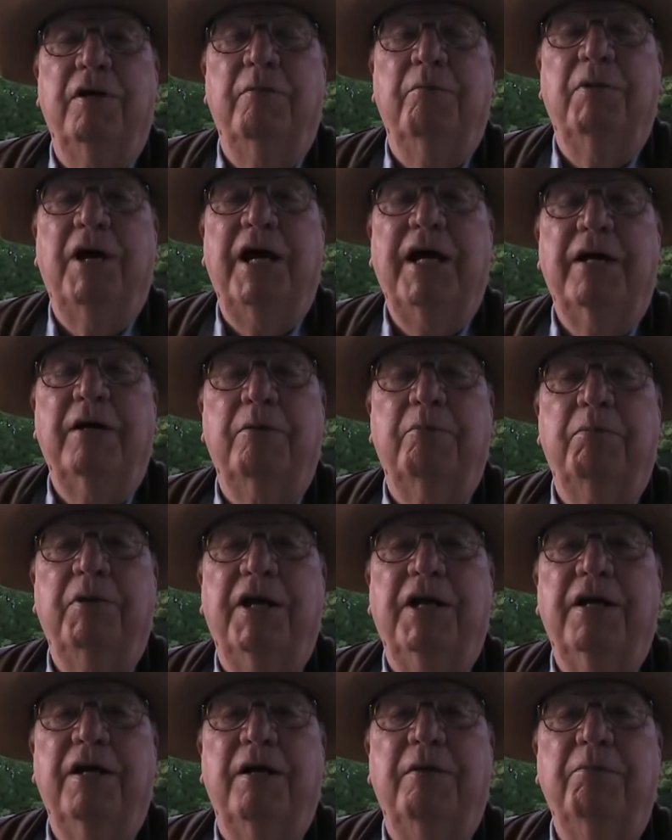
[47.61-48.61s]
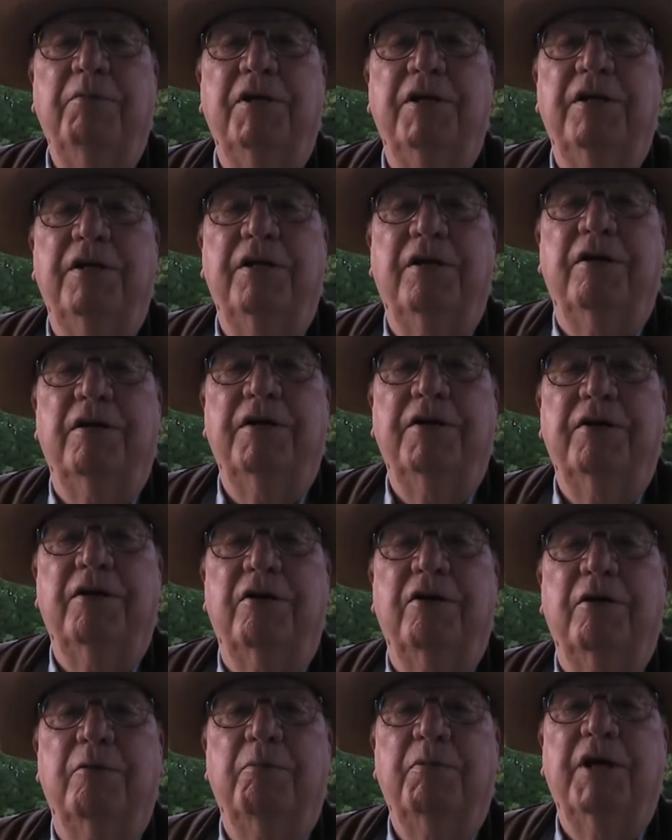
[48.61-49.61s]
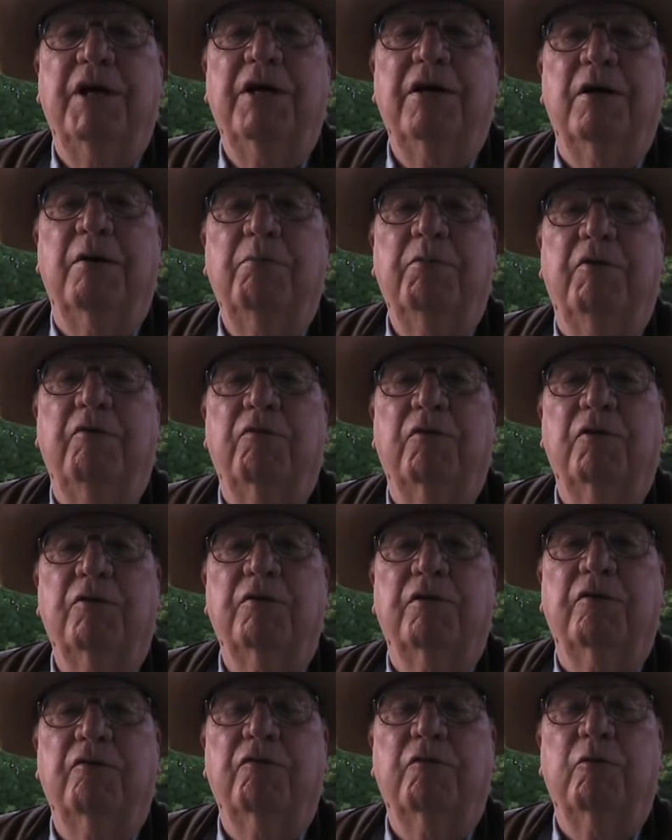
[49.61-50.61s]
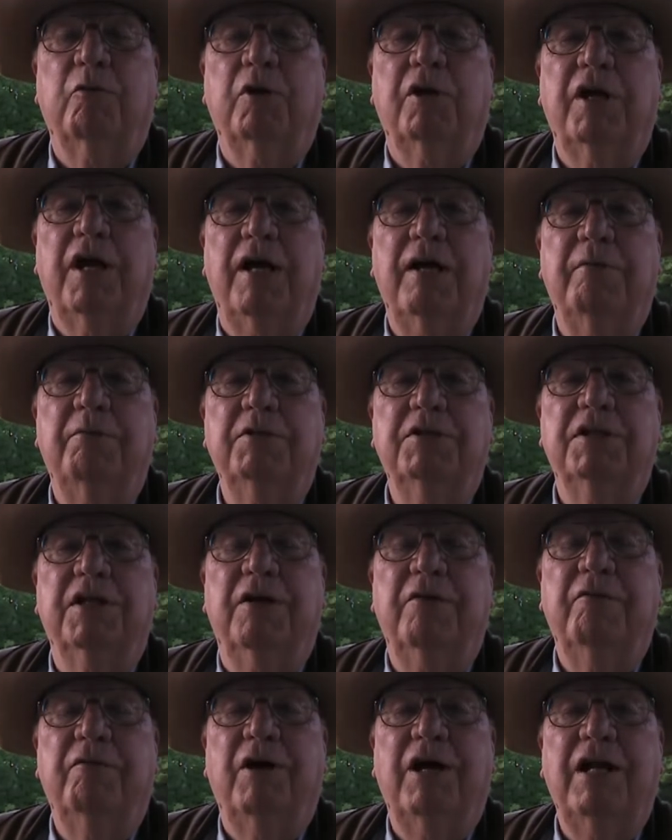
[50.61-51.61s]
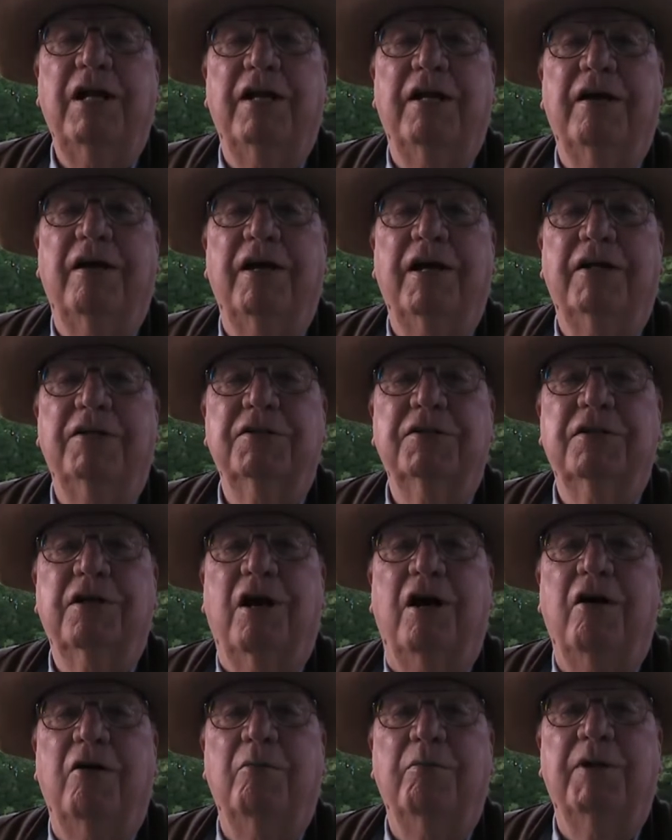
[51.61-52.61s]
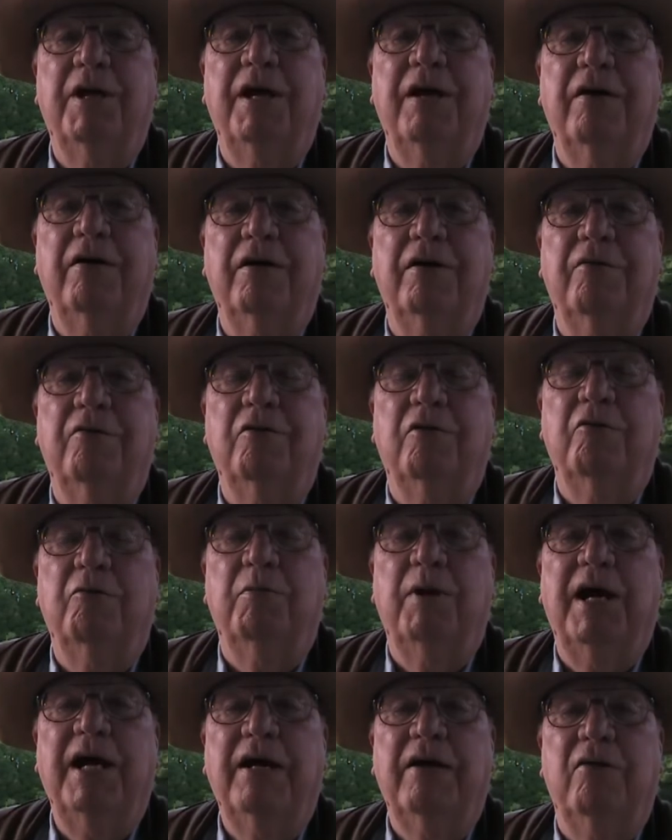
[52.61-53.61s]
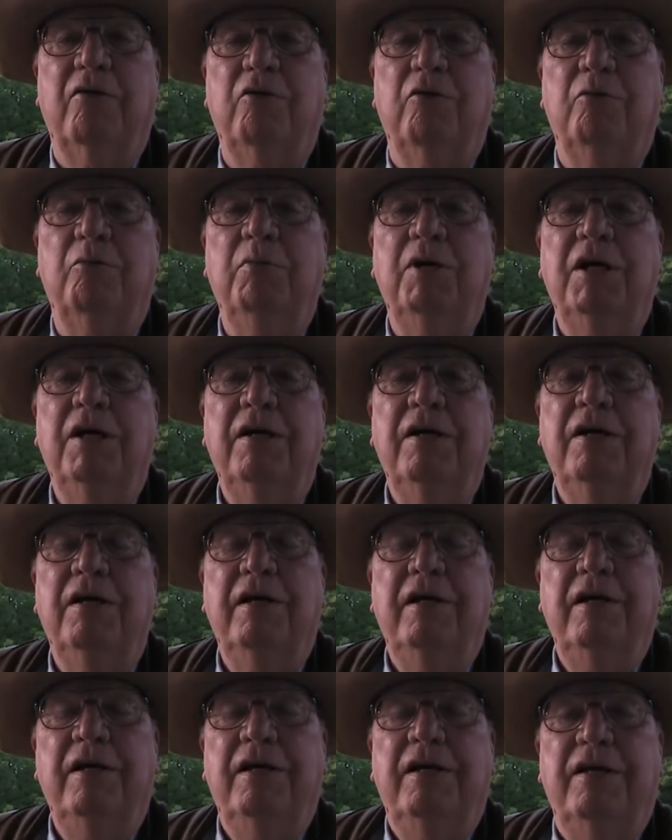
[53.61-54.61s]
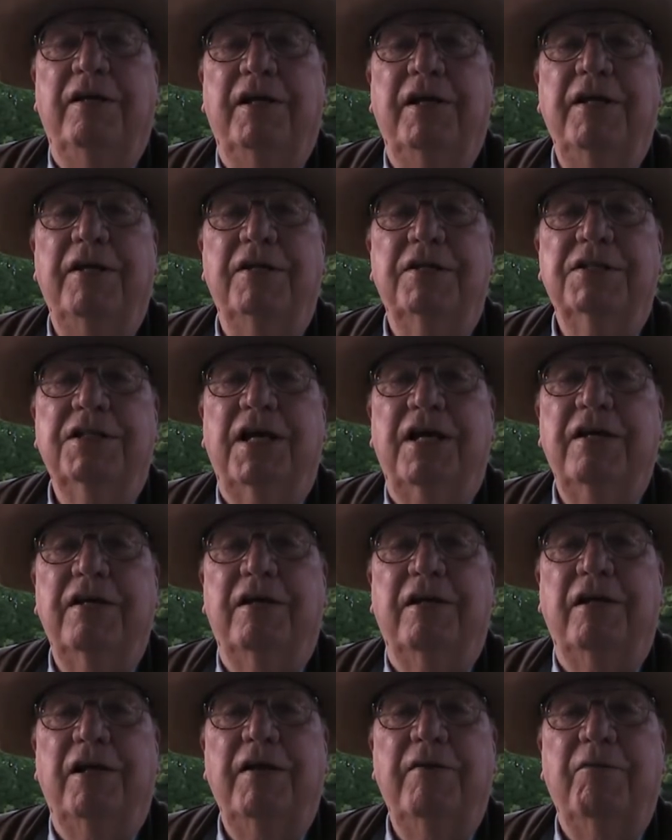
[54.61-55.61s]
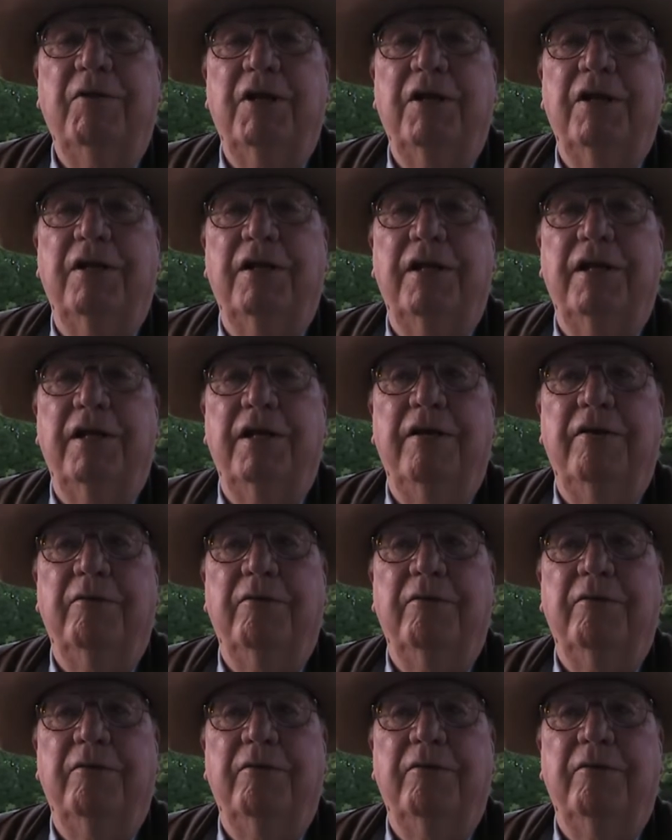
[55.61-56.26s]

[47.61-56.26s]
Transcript: back of the pickup, and it nearly turned the pickup over three or four times, and they finally got it calmed down and drove back home. They decided to leave it in the